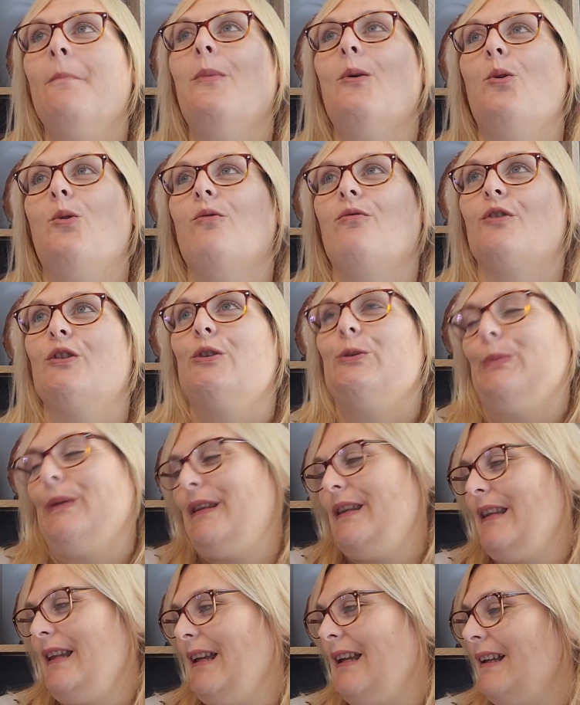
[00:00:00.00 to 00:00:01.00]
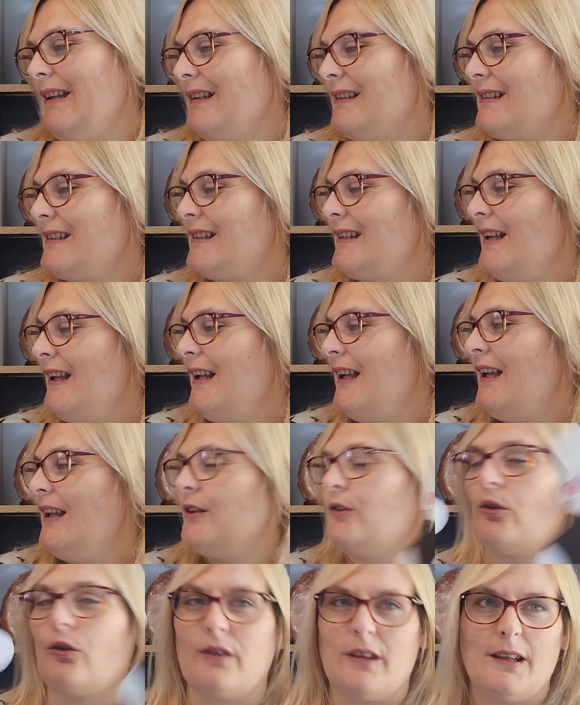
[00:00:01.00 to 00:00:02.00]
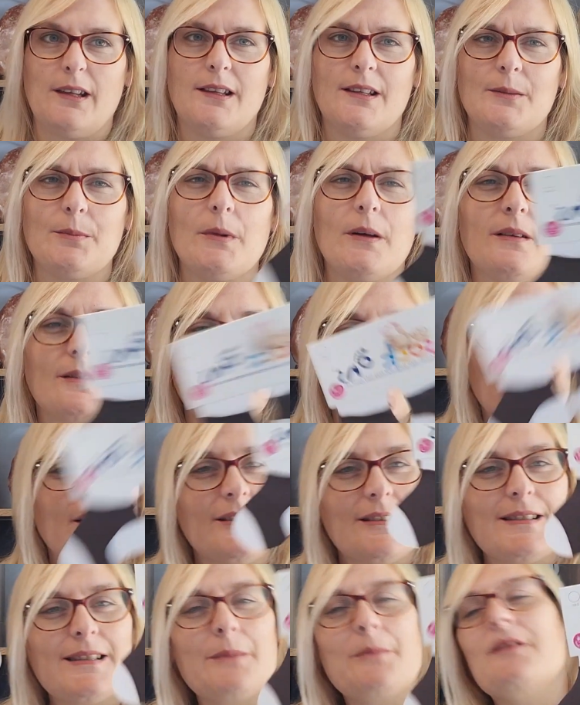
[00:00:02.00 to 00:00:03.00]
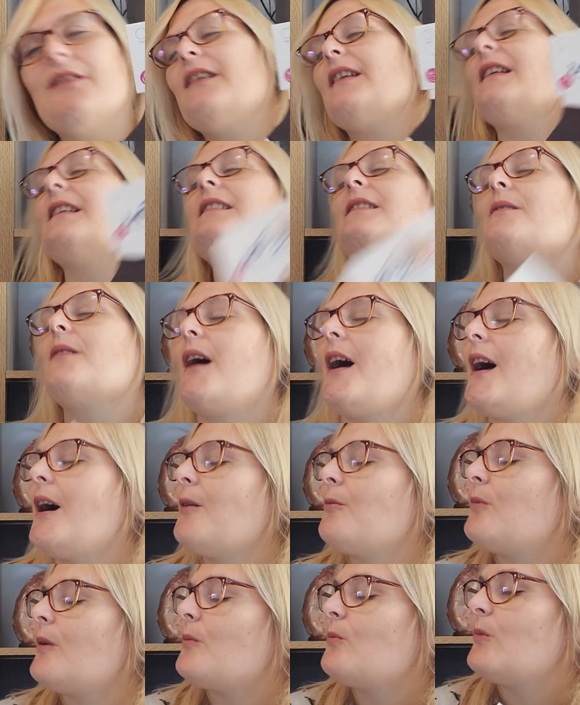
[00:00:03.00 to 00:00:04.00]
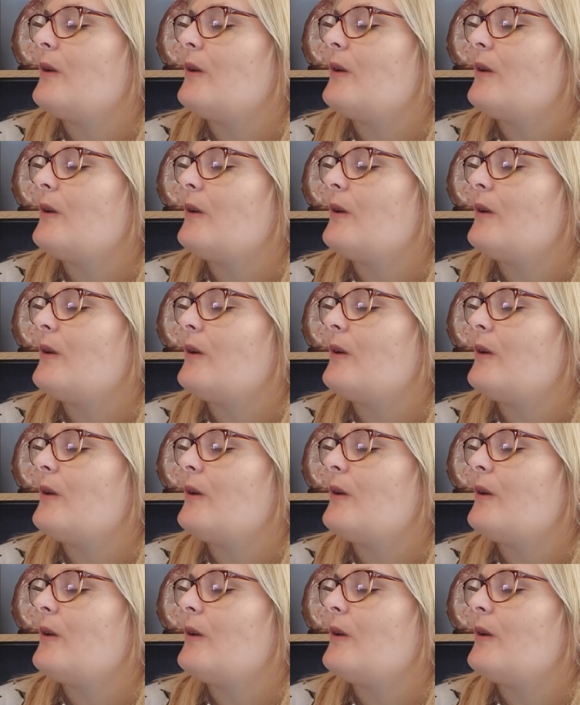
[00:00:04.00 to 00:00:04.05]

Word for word: bought Ruben these, not these, but some of these when